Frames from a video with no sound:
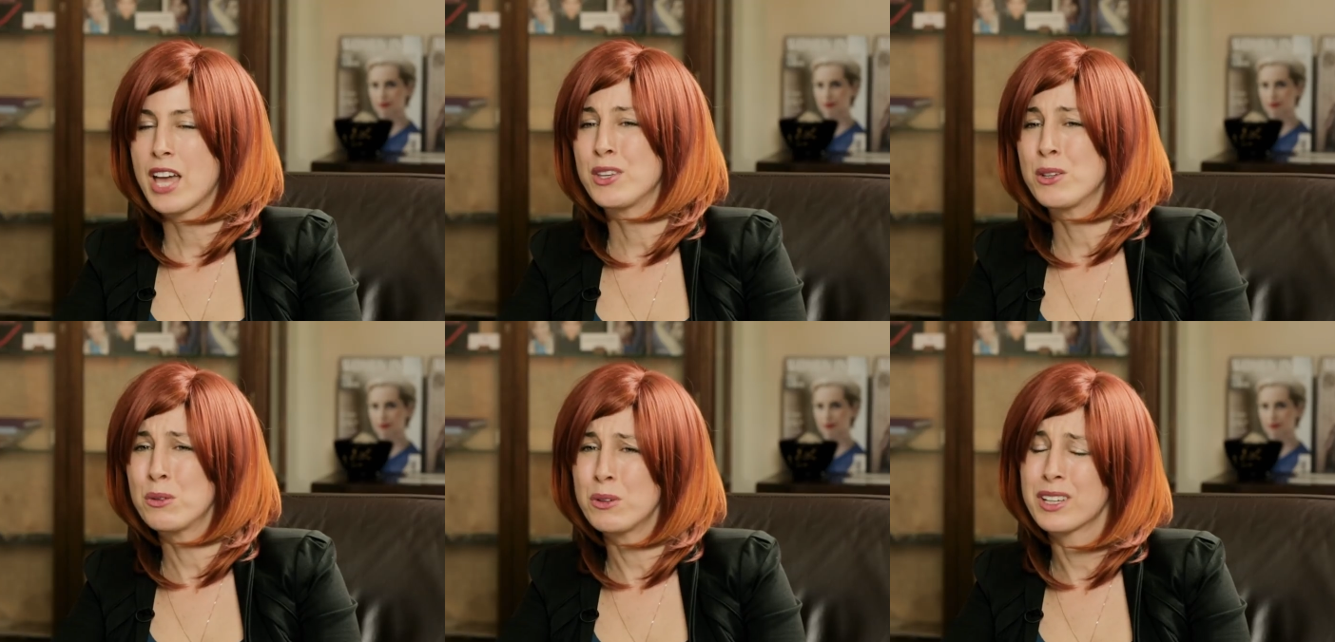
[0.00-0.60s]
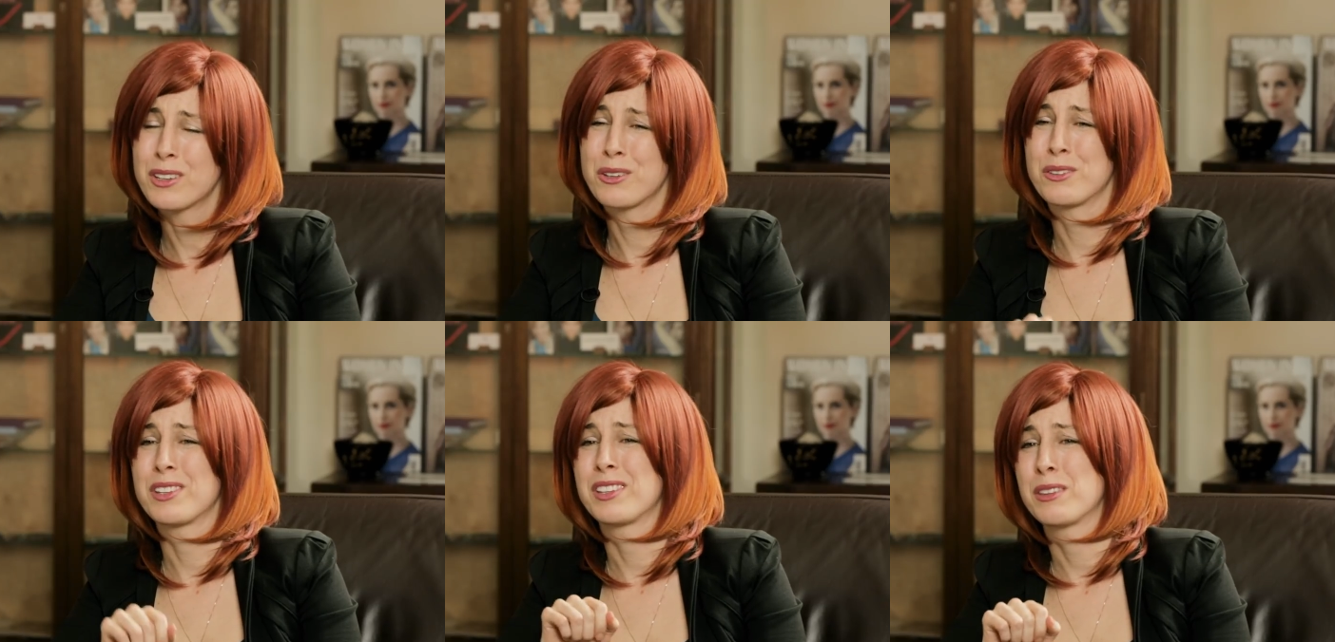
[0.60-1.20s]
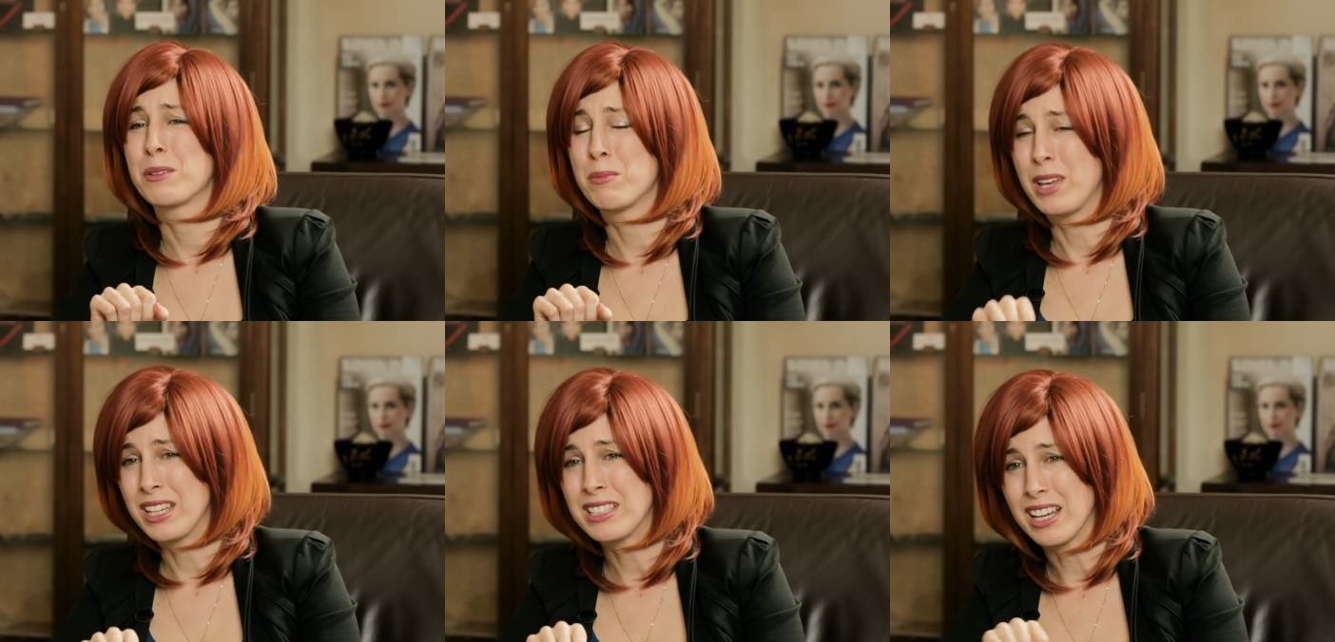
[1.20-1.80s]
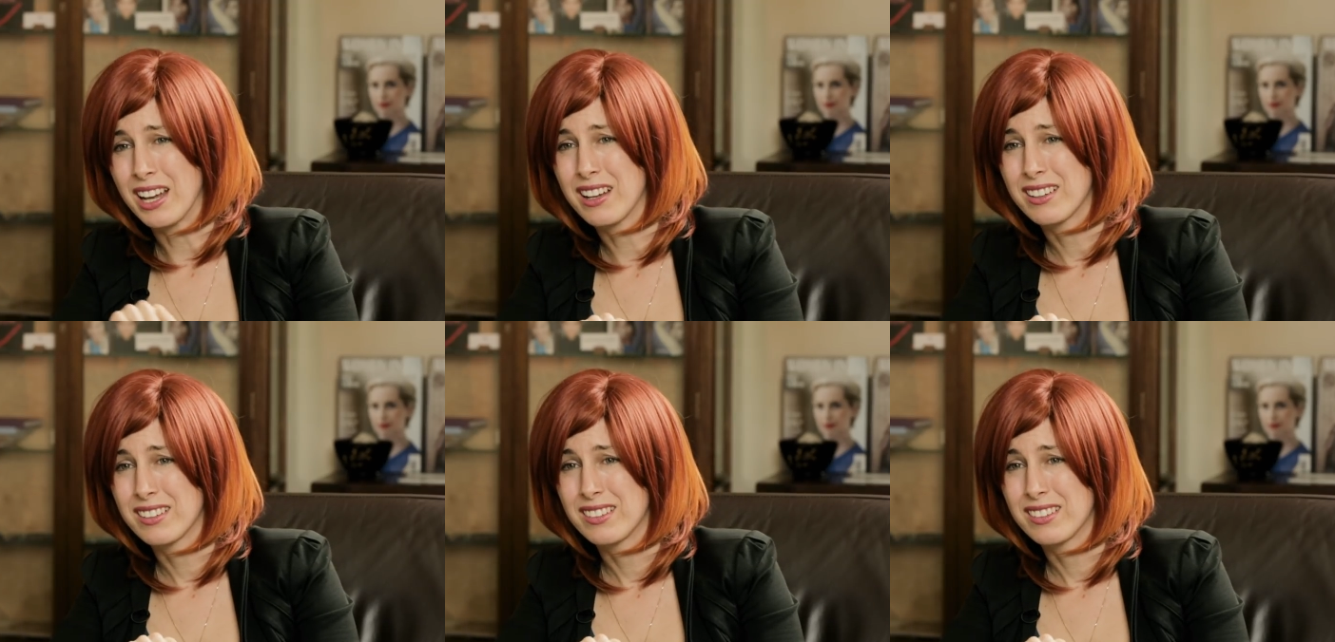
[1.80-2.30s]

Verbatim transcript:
Speaker 1: Are you accusing the media?